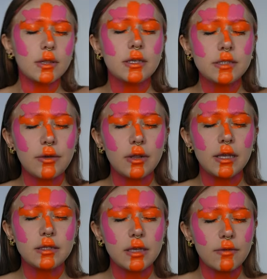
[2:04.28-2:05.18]
this, I would
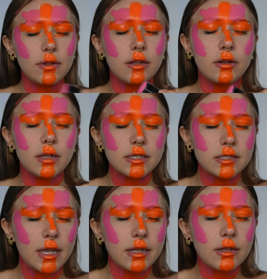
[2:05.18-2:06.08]
like to give a little
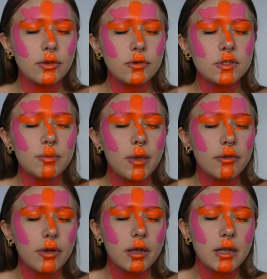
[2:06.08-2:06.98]
exciting news.
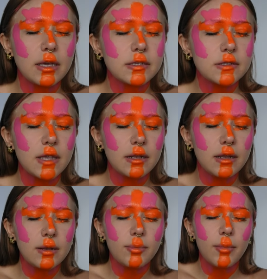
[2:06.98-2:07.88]
Mehron
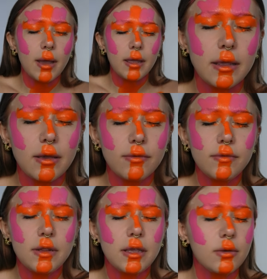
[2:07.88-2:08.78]
extended my
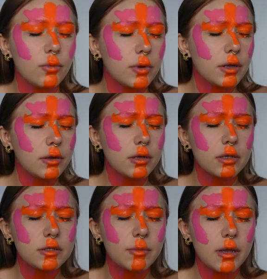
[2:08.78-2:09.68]
affiliate. Where
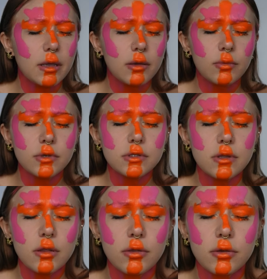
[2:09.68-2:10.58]
is my, where's
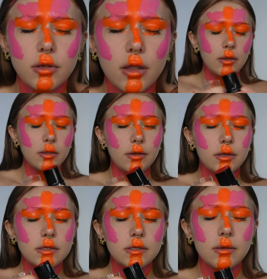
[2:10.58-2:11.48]
the third color? There it
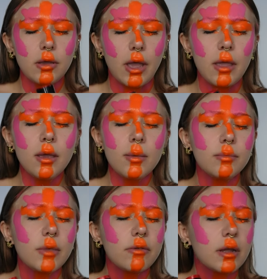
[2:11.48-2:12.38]
is. Okay.
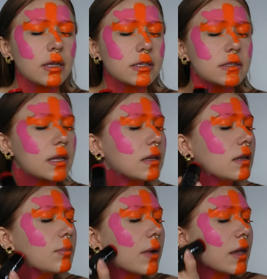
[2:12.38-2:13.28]
Mehron
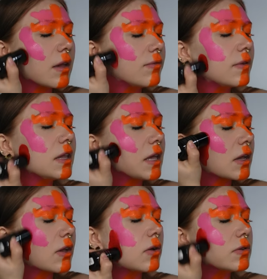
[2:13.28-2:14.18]
extended my
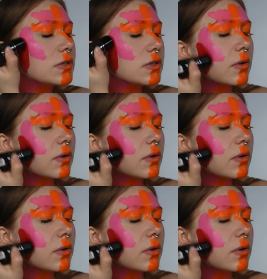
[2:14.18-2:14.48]
affiliate code, so